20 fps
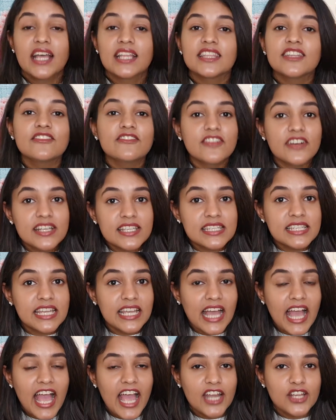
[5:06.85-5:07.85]
The first
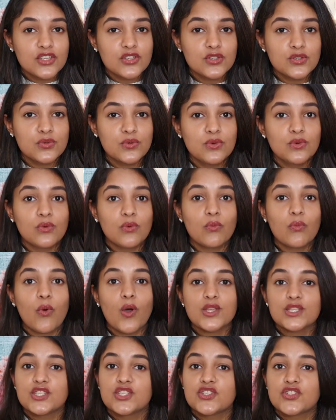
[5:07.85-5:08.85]
thing I had to do
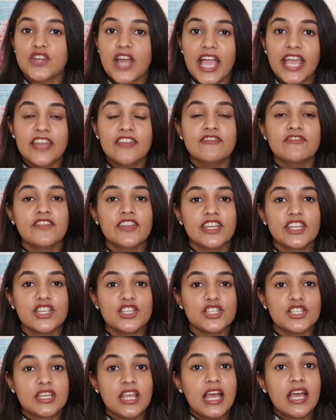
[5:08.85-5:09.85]
was try and
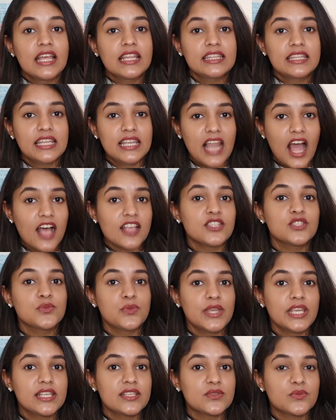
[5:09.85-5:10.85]
finish the last
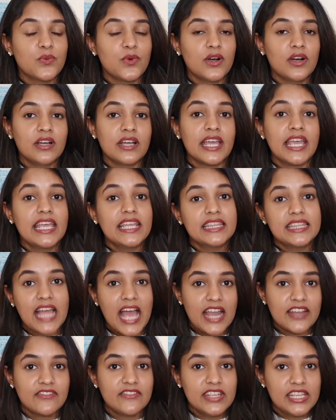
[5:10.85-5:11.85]
week's work in
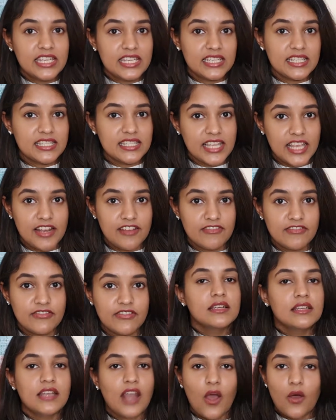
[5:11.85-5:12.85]
that week itself.
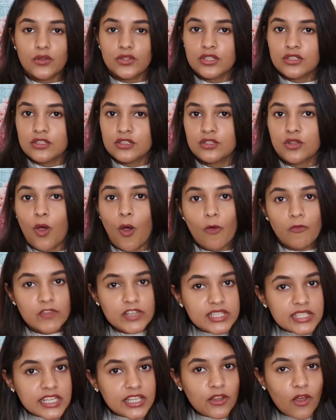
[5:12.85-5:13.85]
Now, this is
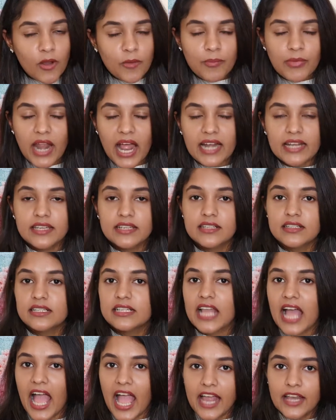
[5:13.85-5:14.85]
obviously not
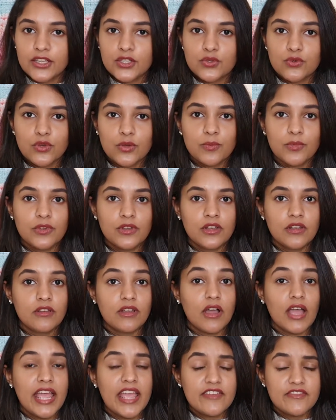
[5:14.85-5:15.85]
practical and
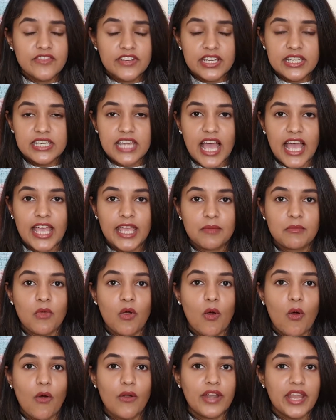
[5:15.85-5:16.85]
doable every time
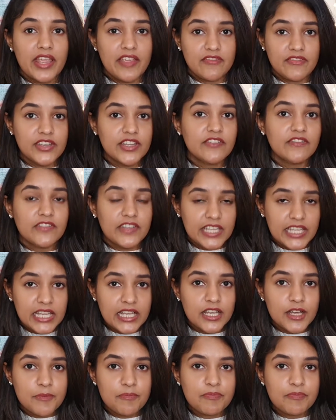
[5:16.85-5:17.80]
or every week.